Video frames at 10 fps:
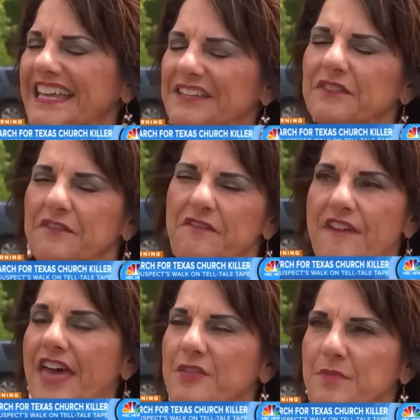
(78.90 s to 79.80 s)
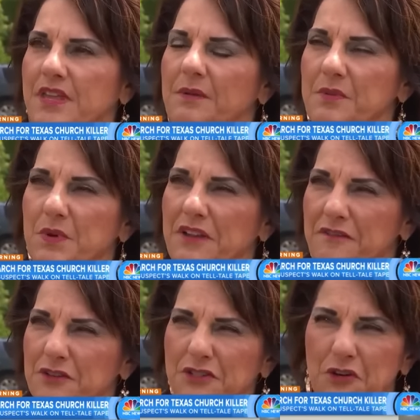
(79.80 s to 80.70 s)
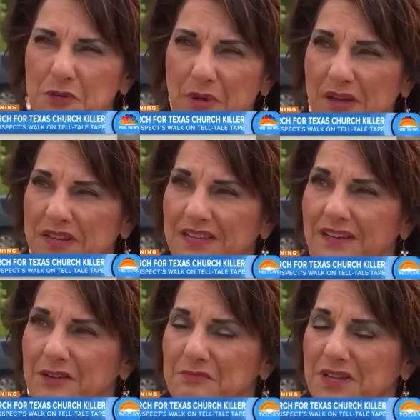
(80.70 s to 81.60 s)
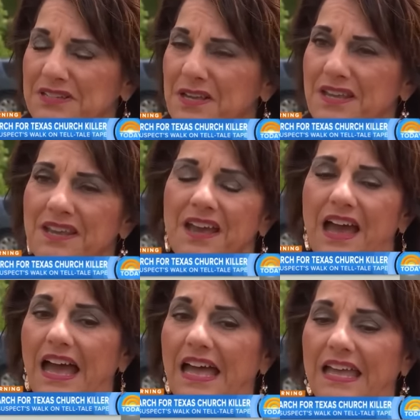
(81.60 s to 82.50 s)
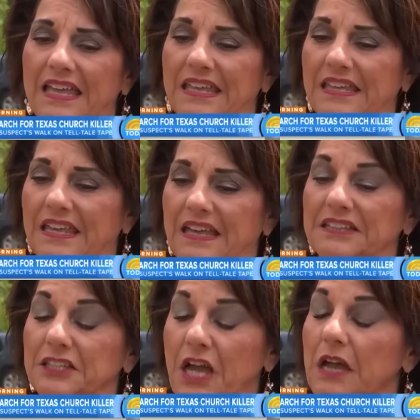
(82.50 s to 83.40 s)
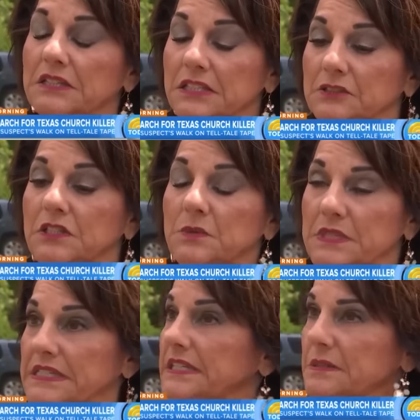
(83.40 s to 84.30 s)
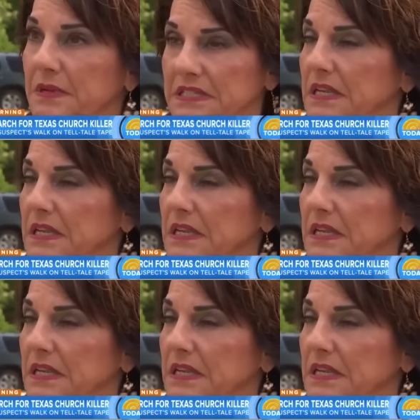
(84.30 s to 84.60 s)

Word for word: I can't even fathom it. I mean, when I first heard about it on Monday, I literally was sick to my